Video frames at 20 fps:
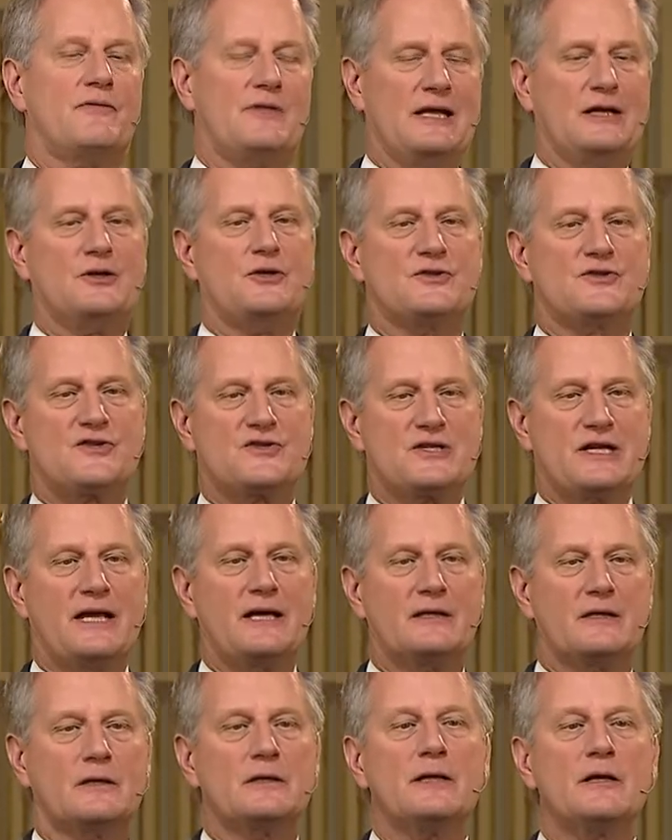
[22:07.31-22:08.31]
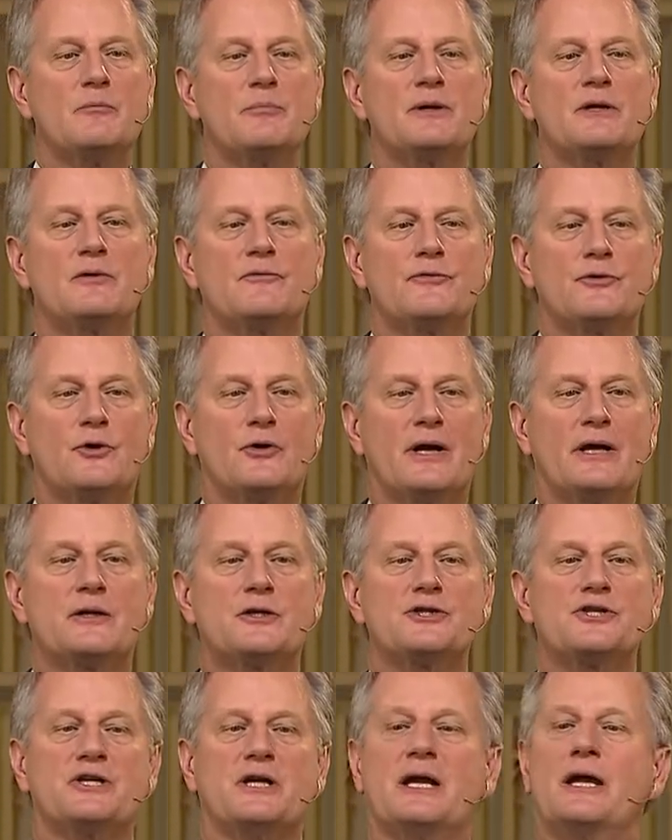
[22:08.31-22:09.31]
that could stand a little bit of your
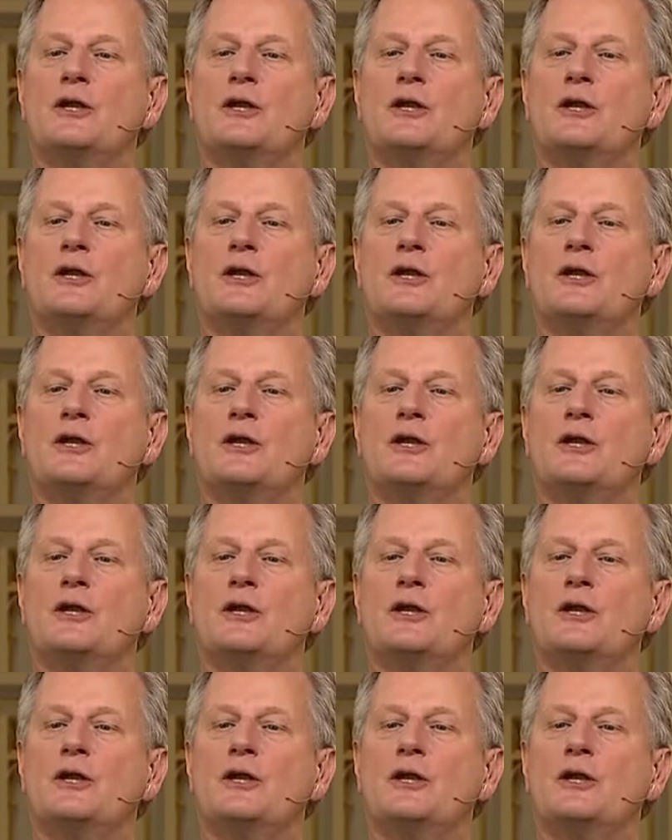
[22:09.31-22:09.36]
energy,